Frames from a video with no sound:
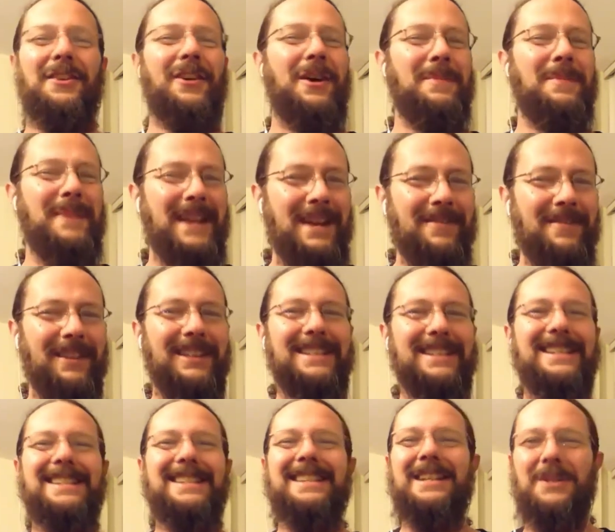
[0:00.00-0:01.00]
that they're all
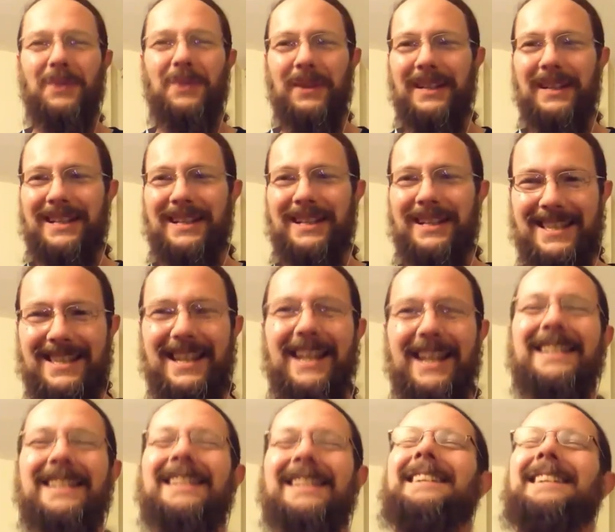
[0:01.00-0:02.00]
benevolent is equally
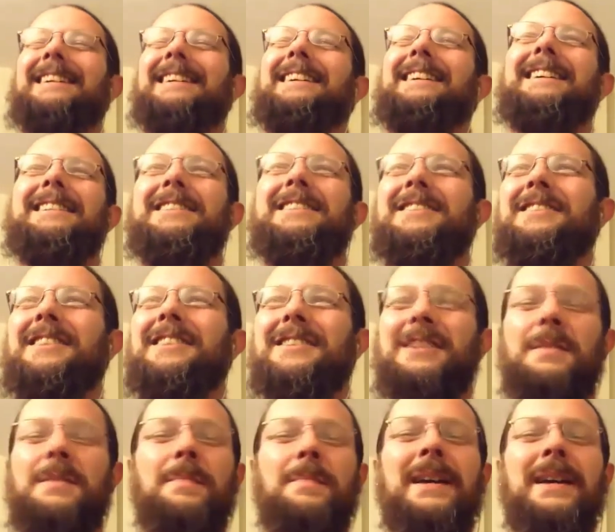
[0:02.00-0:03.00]
insane. It just
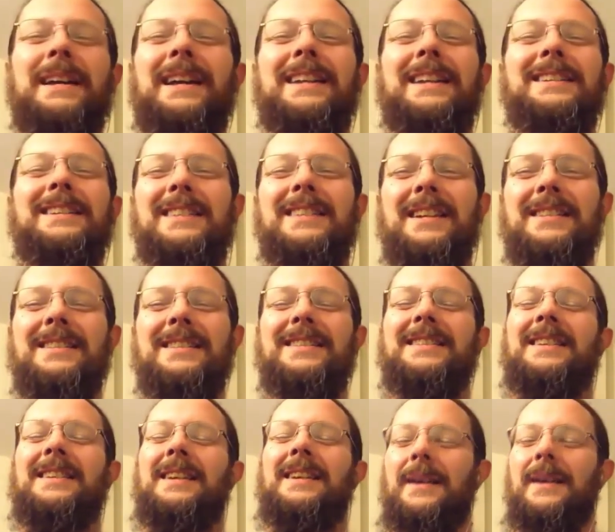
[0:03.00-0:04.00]
doesn't make any
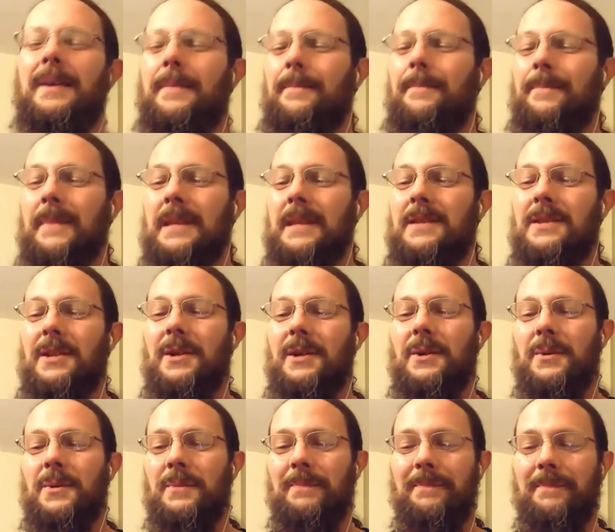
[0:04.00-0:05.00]
sense.
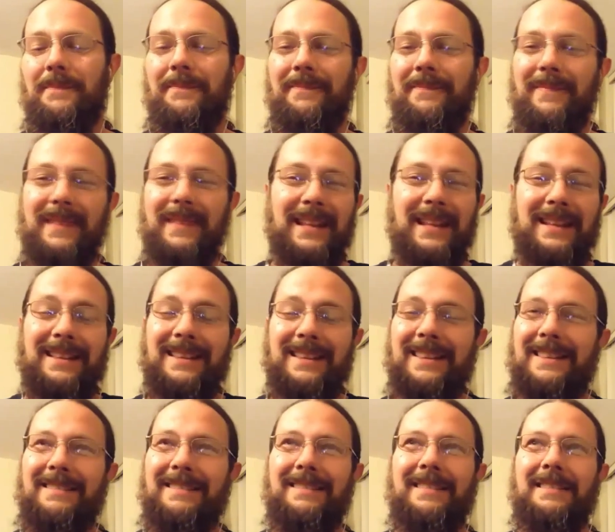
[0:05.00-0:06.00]
So the,
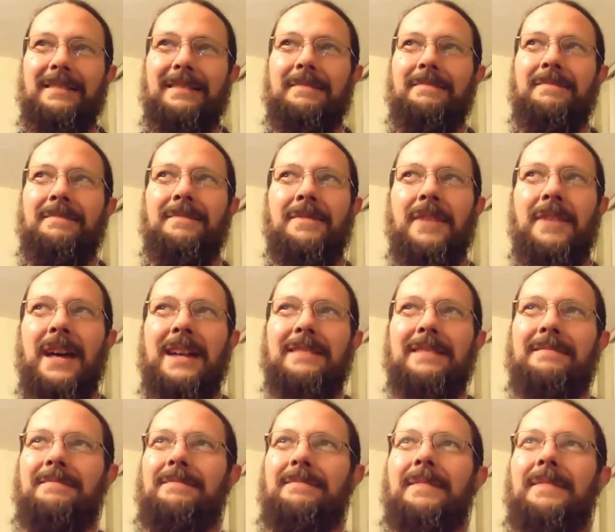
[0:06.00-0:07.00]

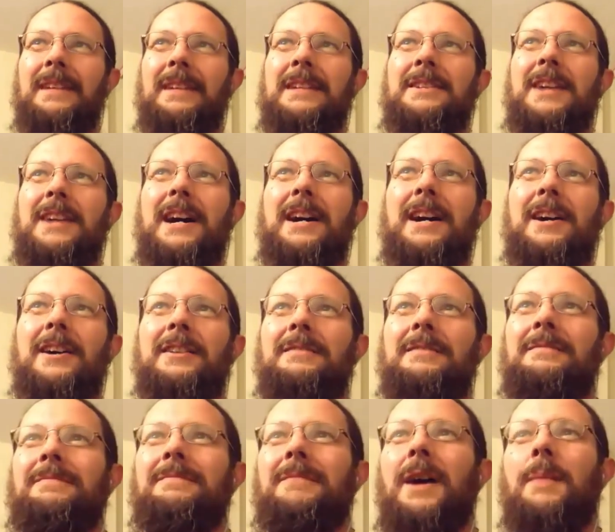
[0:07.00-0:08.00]
that
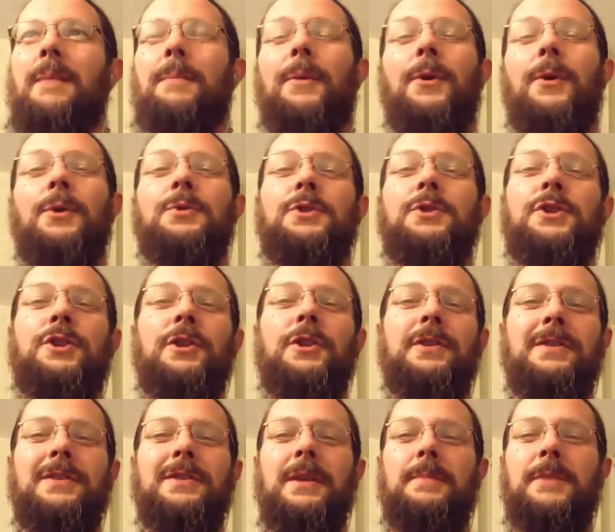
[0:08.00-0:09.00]
entire approach to
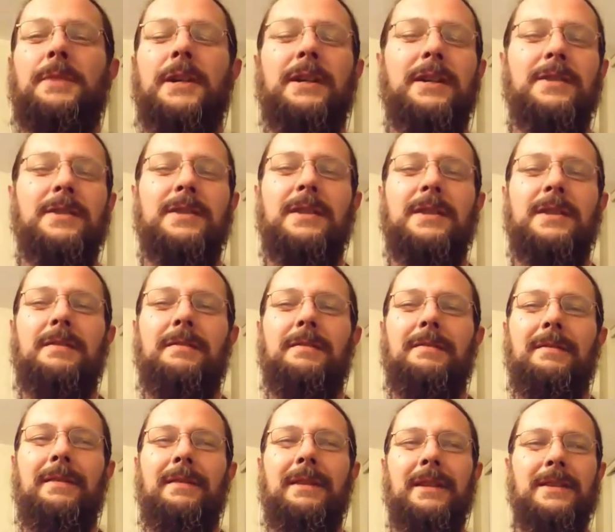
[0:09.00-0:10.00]
the subject doesn't
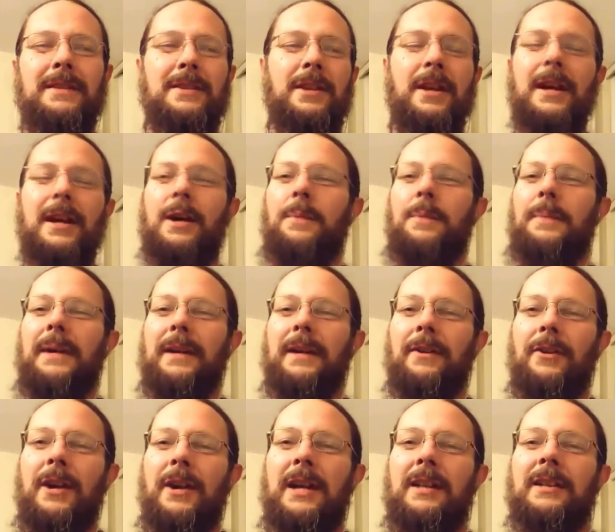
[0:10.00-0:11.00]
it's not helping
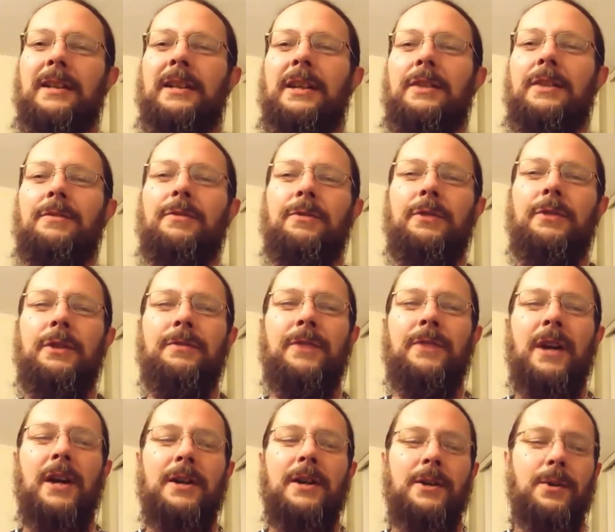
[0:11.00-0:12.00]
right like you've
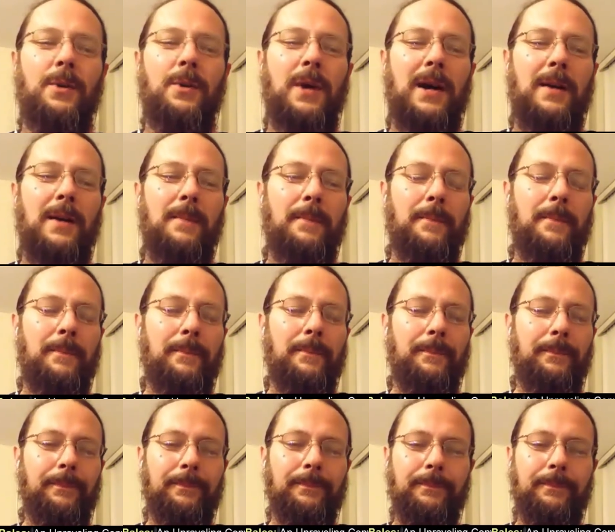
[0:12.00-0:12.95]
you've got to um